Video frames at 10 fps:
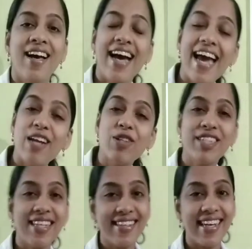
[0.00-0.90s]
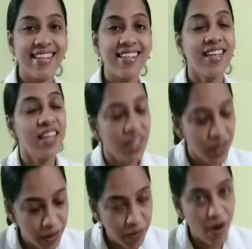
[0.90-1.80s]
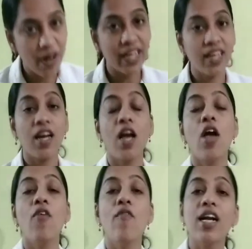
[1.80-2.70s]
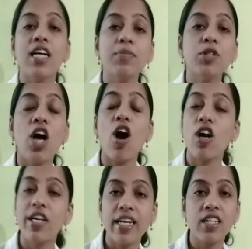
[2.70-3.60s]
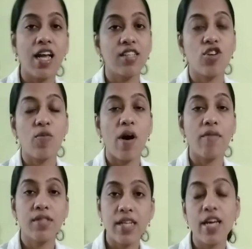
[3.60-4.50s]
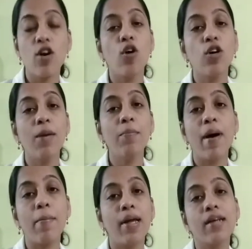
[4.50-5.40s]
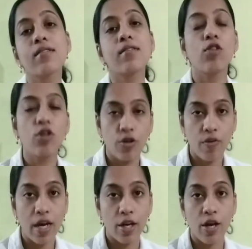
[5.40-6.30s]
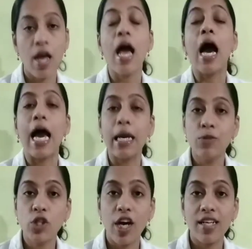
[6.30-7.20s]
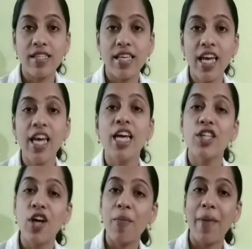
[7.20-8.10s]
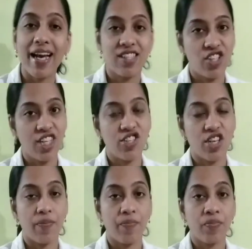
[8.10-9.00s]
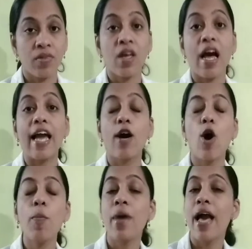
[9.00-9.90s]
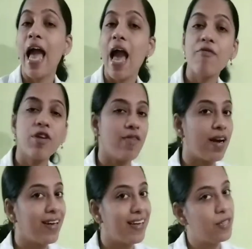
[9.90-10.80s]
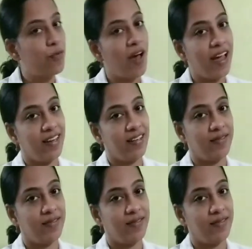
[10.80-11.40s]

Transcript: Hello children, good morning. Welcome to the online classroom of Sri Gokulam Public School Guruvayur. I am Joyce, your maths teacher. I hope everyone is fine.